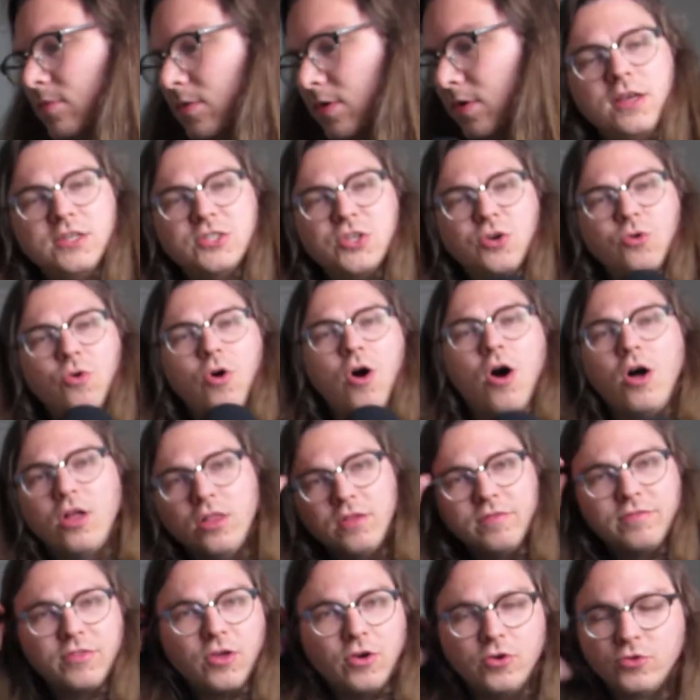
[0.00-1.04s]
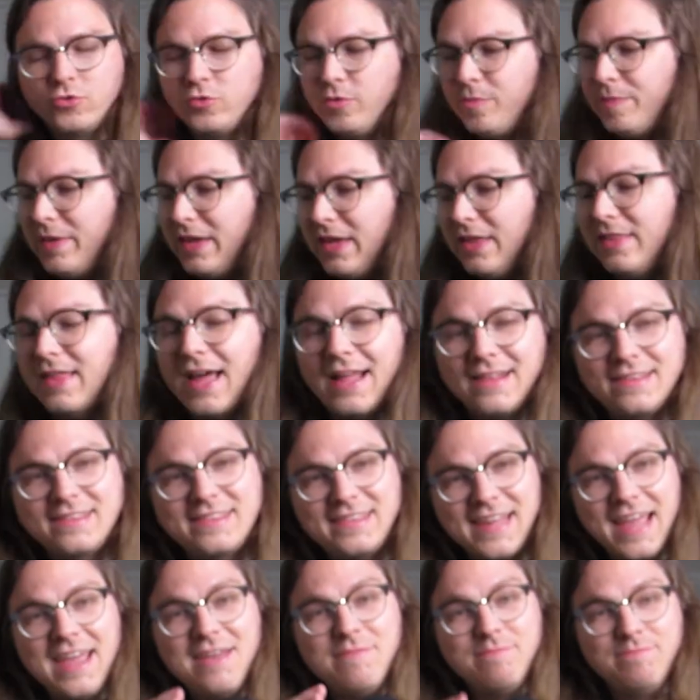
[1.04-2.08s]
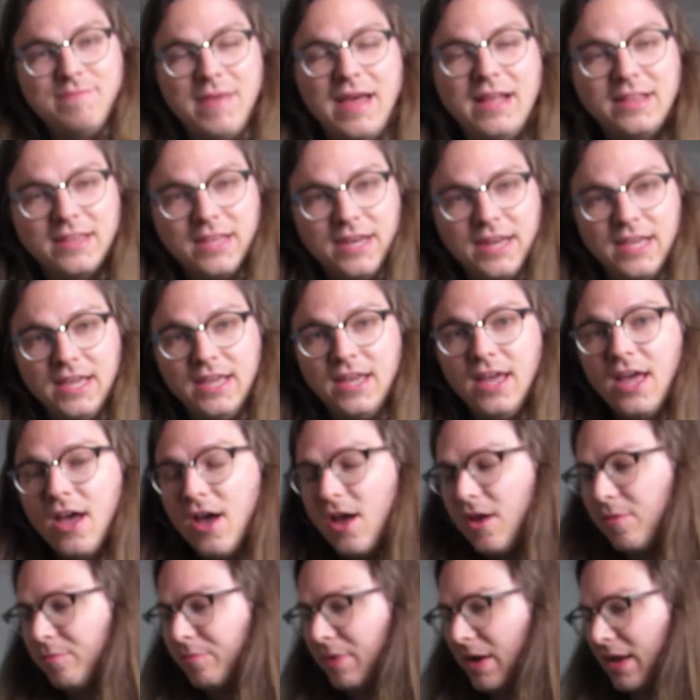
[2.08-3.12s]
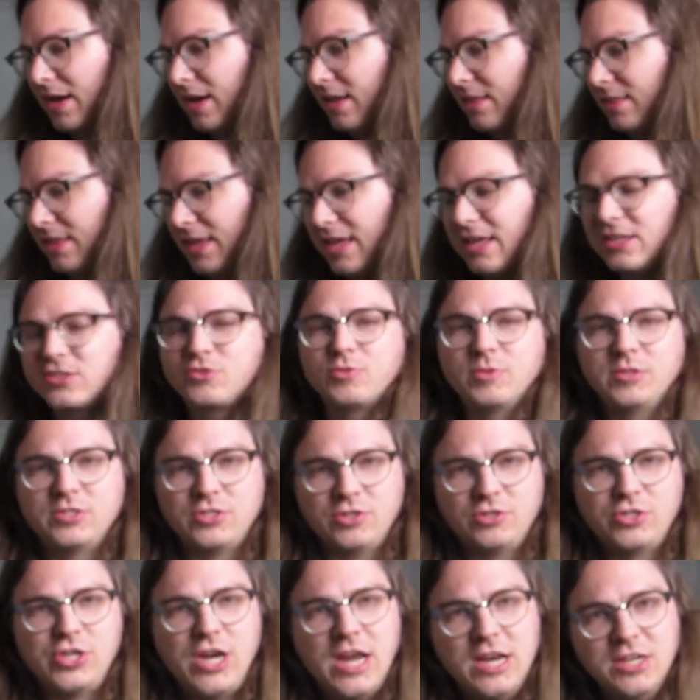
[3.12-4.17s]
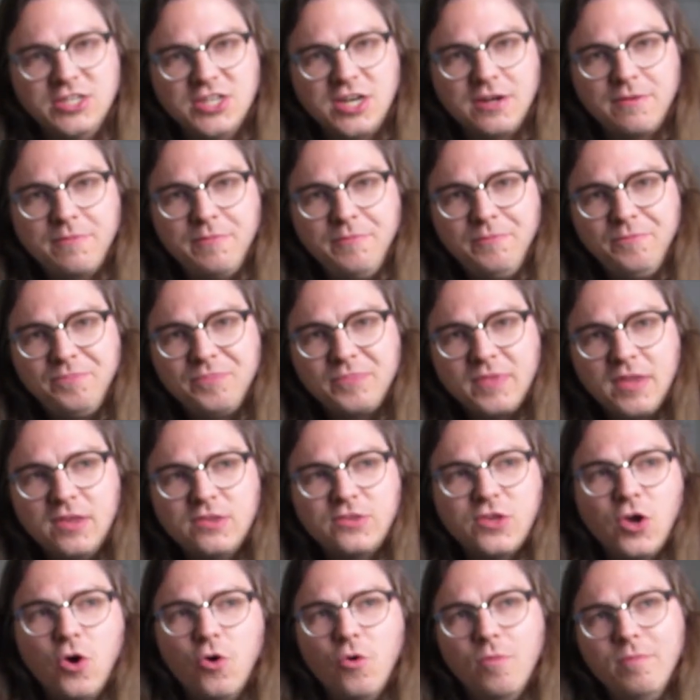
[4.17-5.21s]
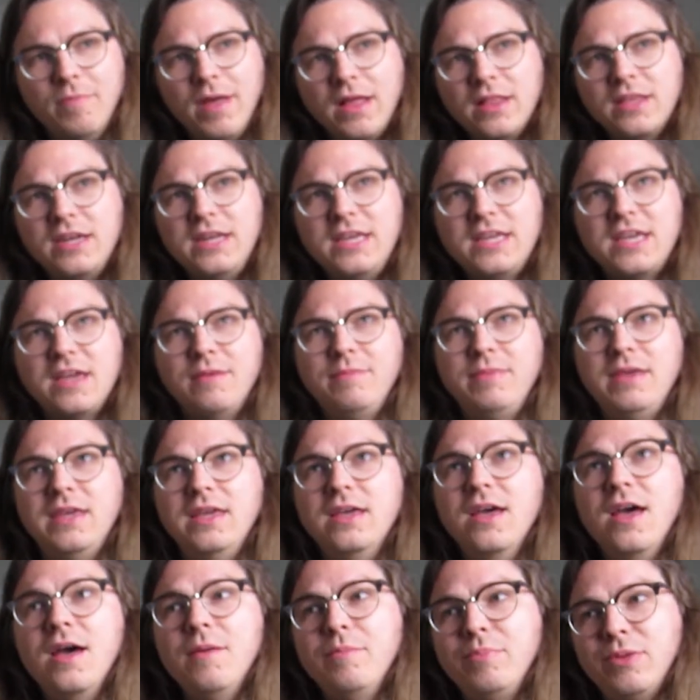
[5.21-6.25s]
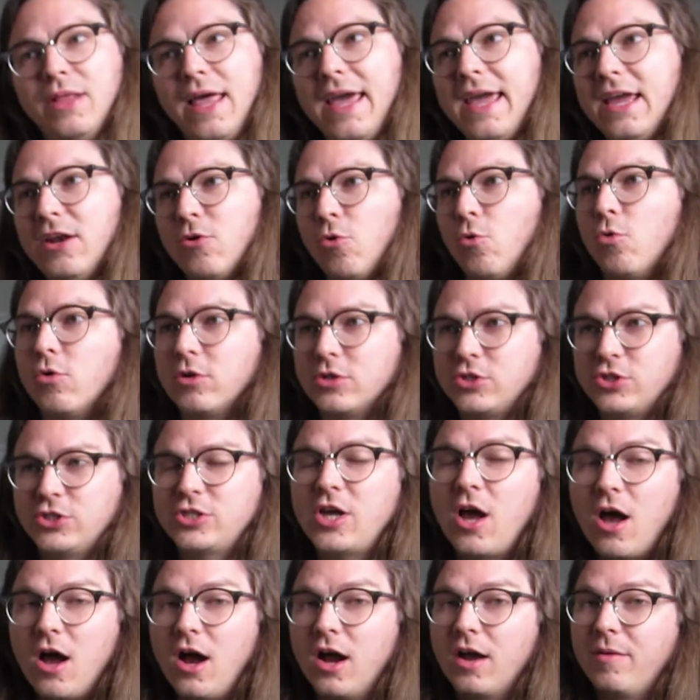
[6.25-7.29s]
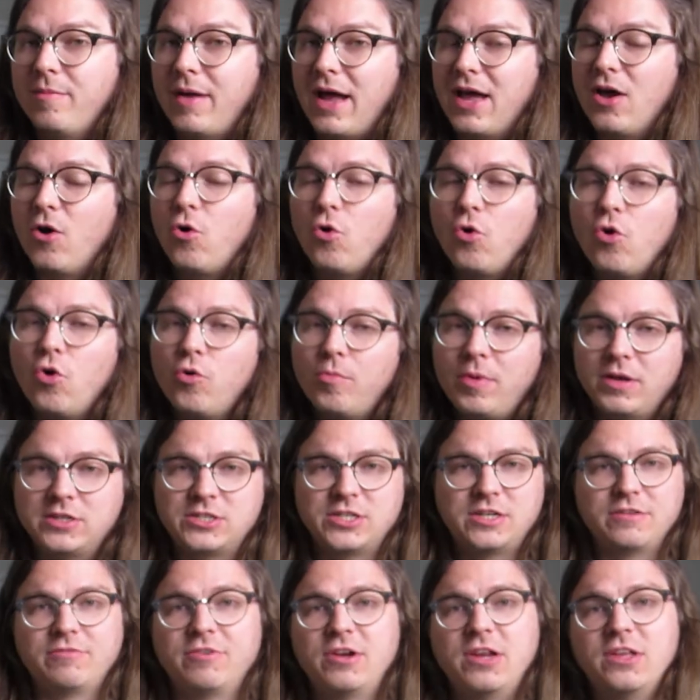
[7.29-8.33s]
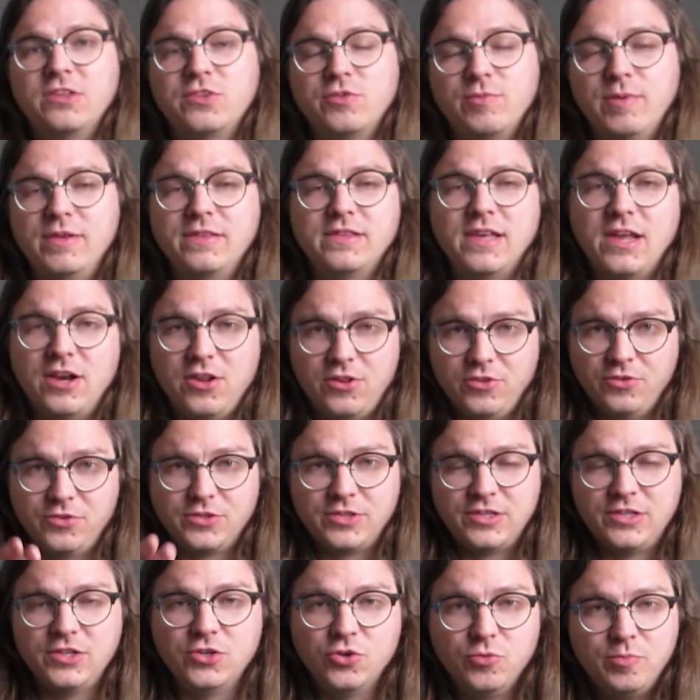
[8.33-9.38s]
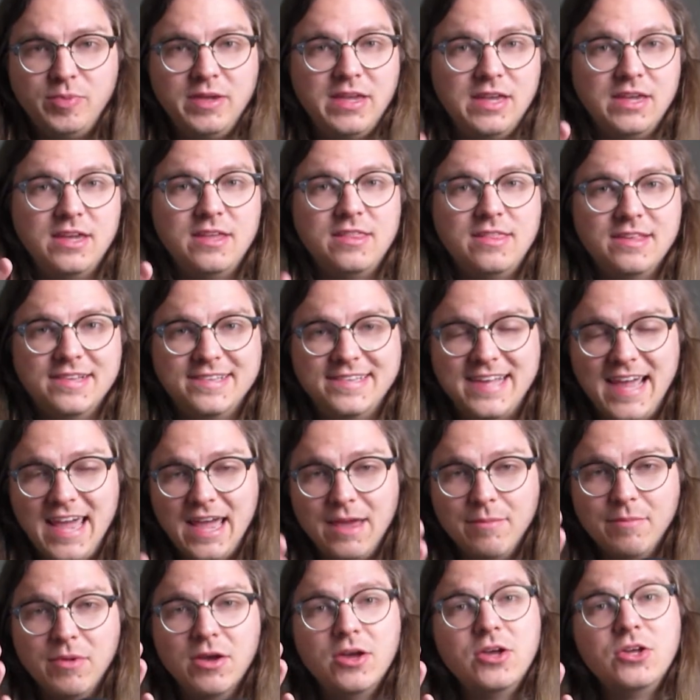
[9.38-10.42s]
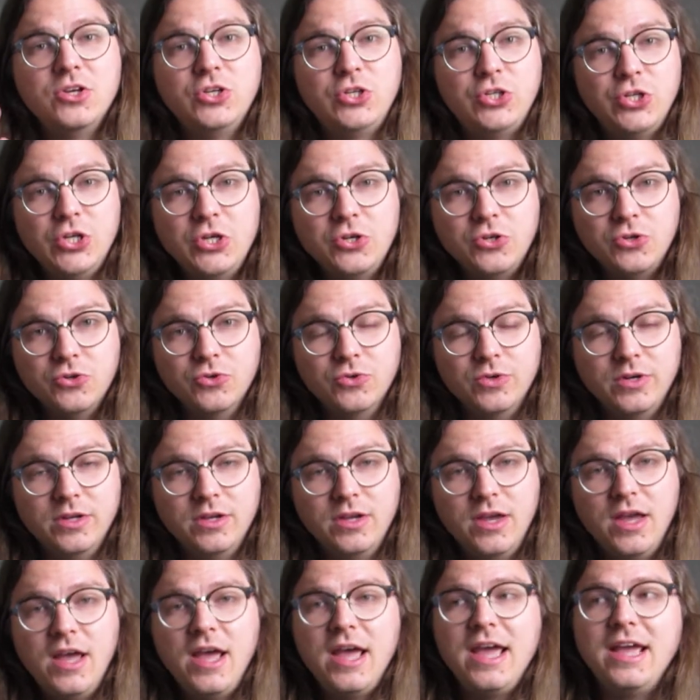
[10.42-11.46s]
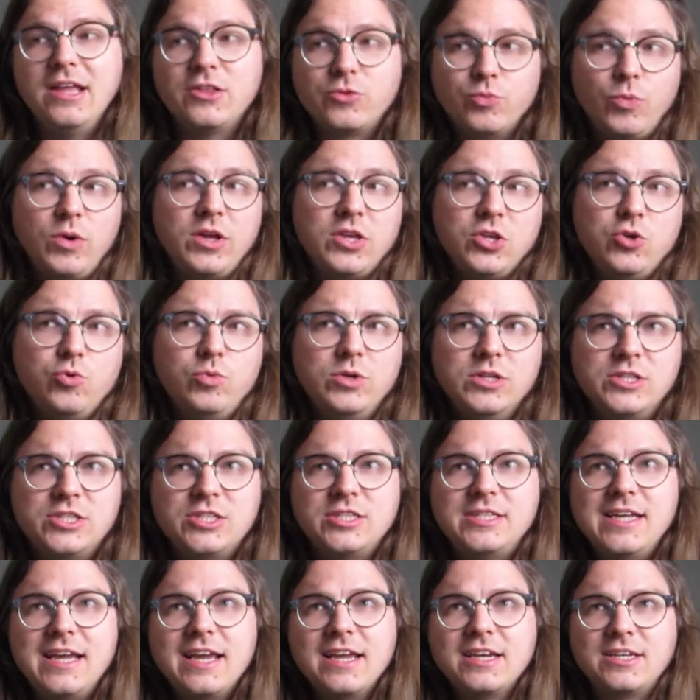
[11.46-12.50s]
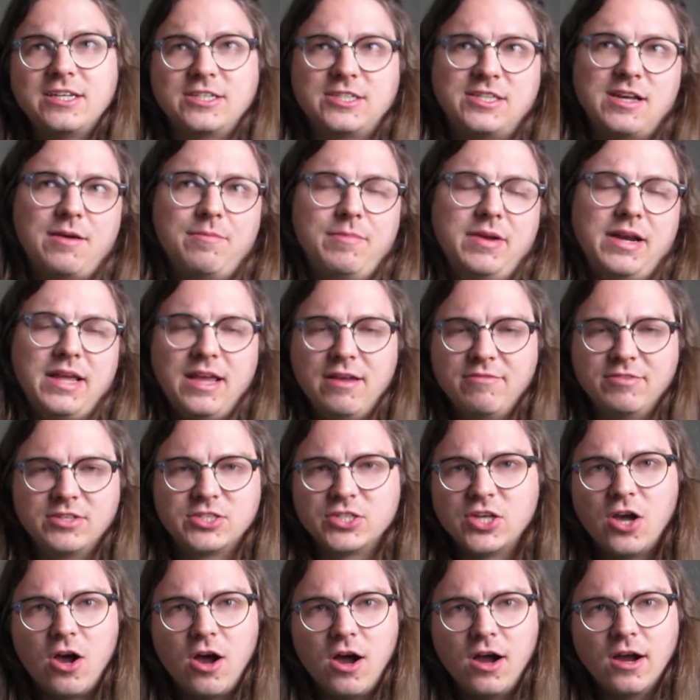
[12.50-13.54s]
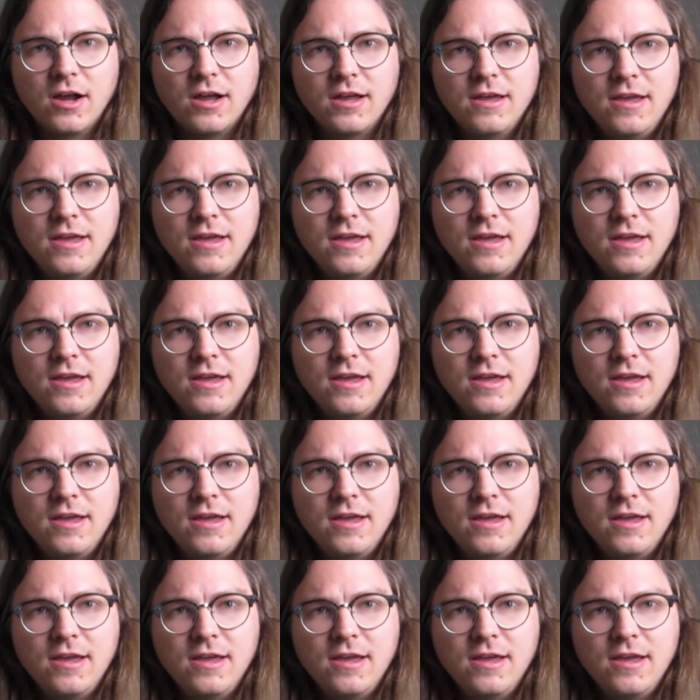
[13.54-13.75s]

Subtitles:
So all of those would be that same melody, but the instruments are changing. So melody can be played or sung by a whole bunch of different instruments and it'll still be the same tune. It's what you would sing to somebody of a song.